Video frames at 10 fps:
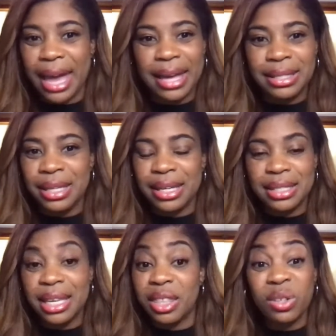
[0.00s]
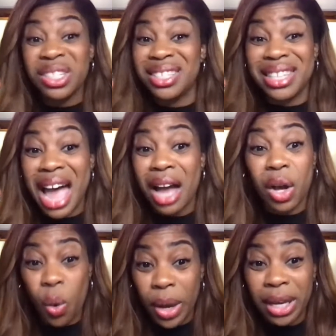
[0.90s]
AT&T, they're just not
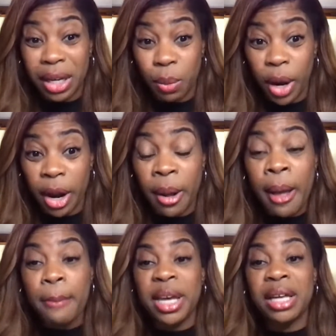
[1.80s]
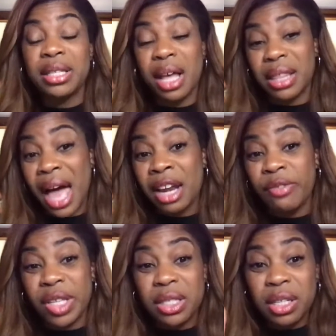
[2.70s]
going anywhere because a lot of
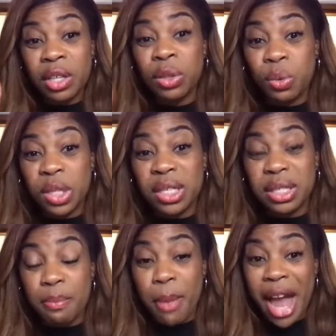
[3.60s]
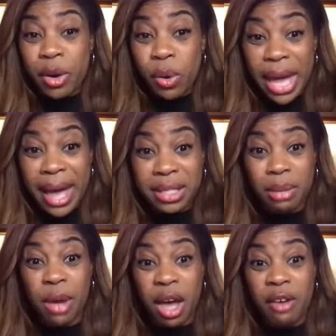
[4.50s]
us look through this
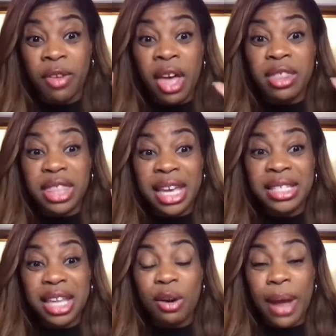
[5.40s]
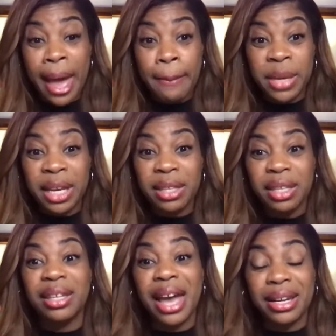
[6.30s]
microcosm of things that are happening in the
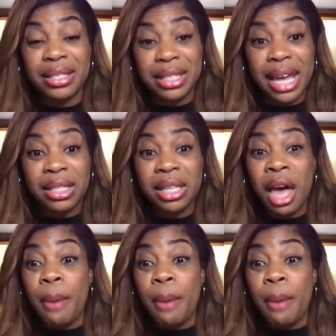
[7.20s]
United States.